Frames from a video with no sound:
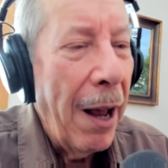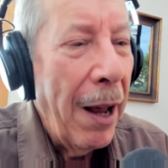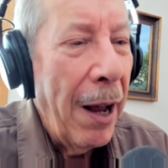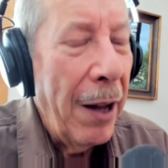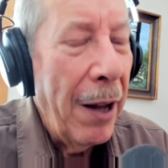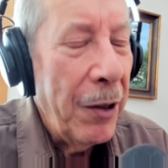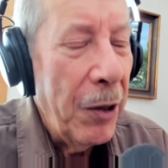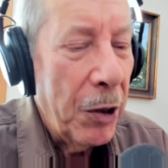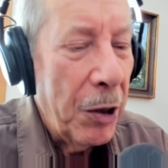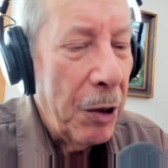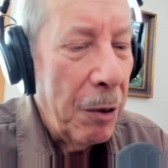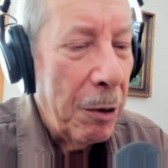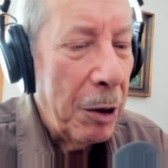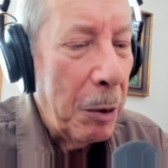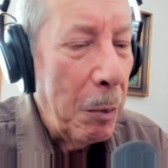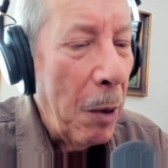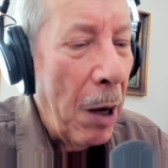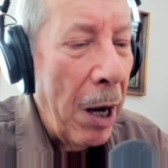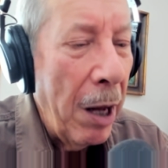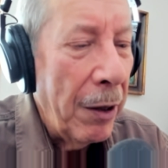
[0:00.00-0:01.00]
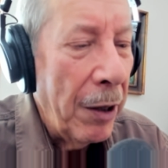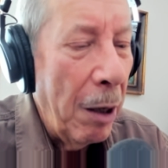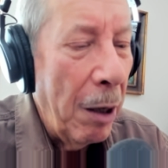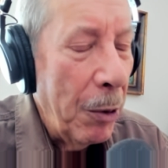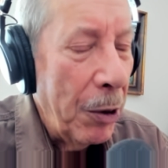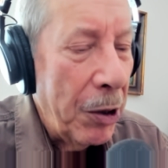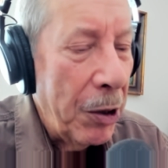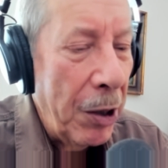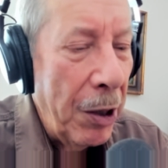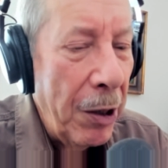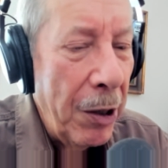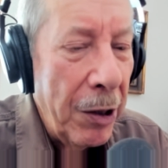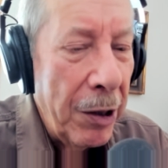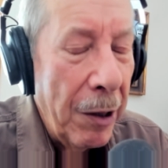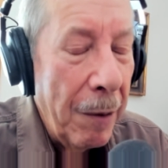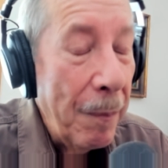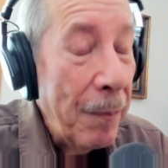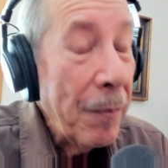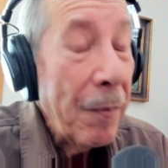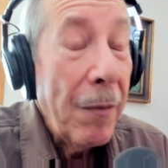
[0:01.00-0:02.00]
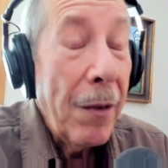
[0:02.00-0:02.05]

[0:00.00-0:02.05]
had this smile and almost tears. And